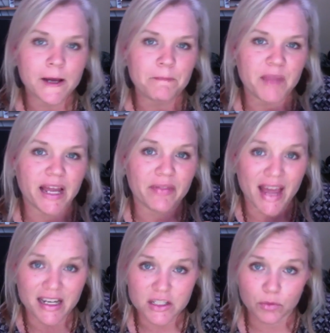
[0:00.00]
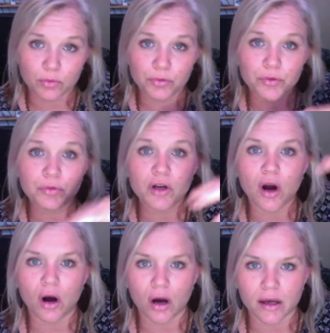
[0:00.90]
and that is a root
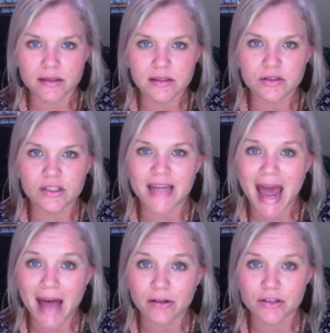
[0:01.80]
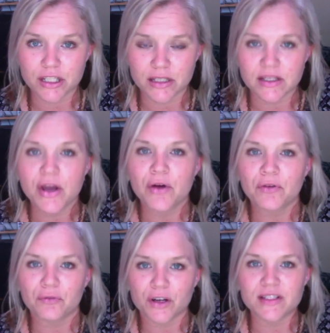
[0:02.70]
cause to the allergies
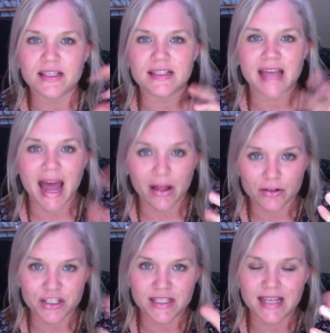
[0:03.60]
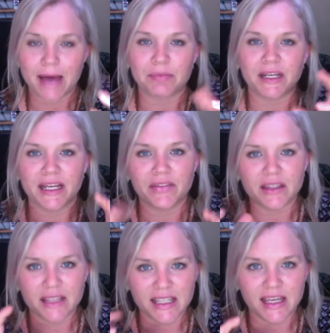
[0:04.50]
versus allergies happening and then
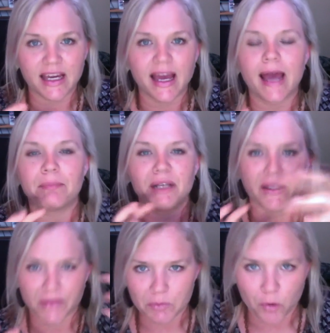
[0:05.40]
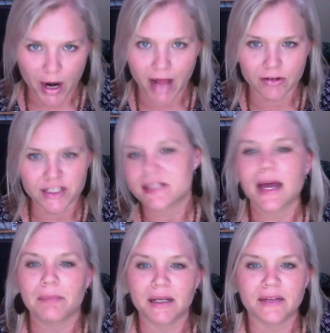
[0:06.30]
leaky gut happening and then more allergies
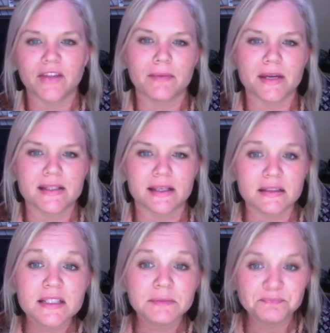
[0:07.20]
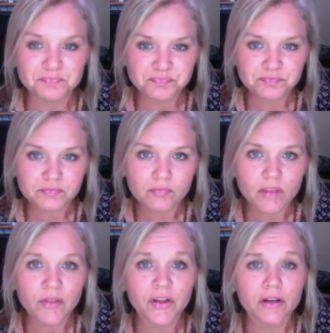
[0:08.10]
happening, if that makes sense.
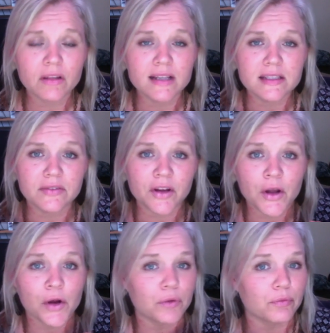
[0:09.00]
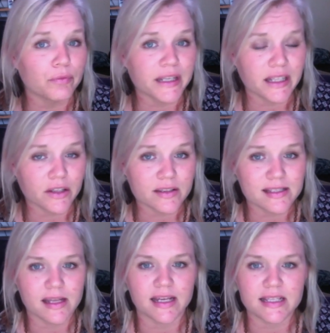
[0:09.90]
There are lots of really good
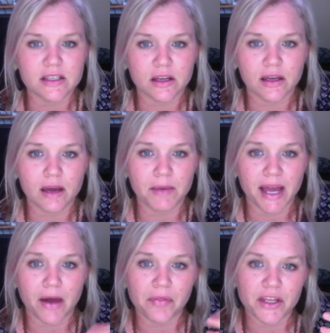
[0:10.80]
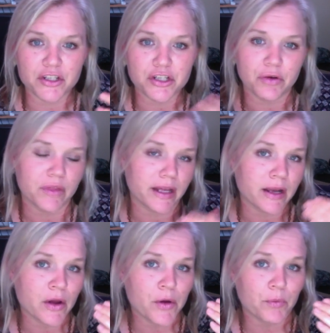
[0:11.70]
studies coming out that show that
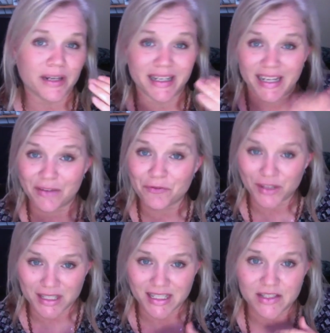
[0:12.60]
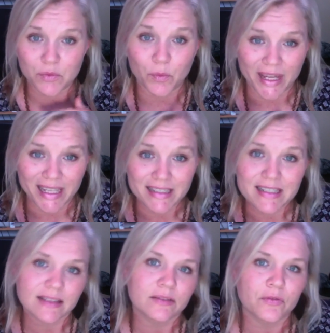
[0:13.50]
when an infant is weaned
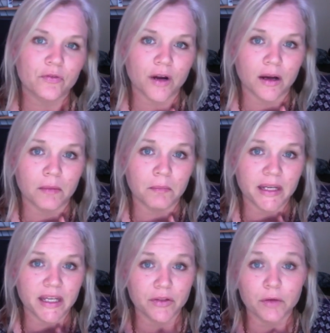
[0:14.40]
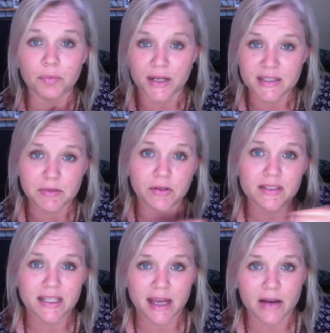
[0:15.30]
from either breast milk
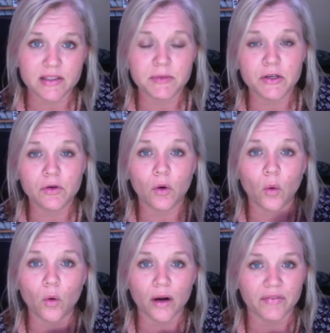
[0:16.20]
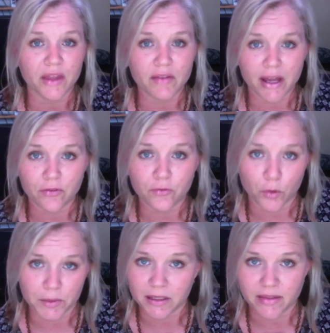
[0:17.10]
to cow's milk, or if they've had
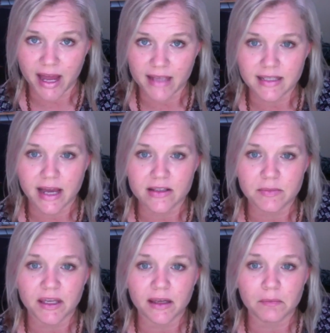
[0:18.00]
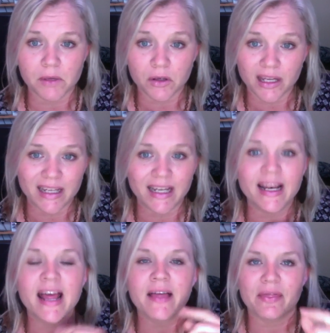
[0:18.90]
formula that has cow's milk in it,
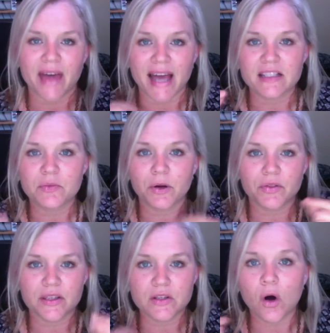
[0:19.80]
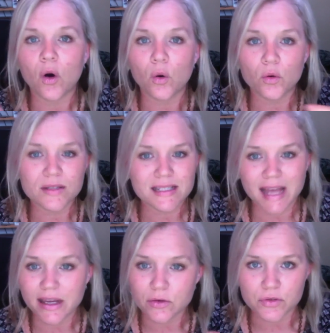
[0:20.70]
that's where this whole
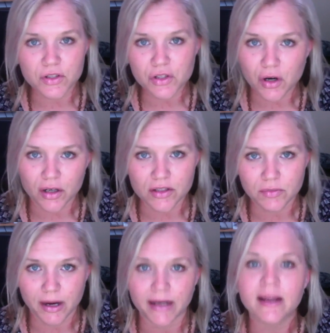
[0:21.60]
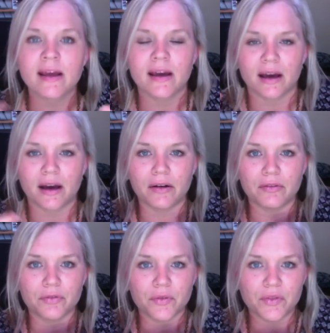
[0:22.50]
cycle starts, right?
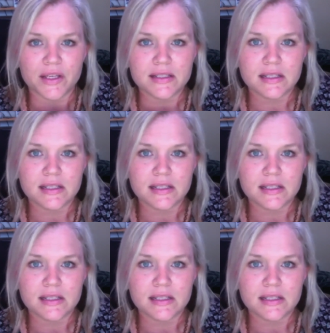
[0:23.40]
Of this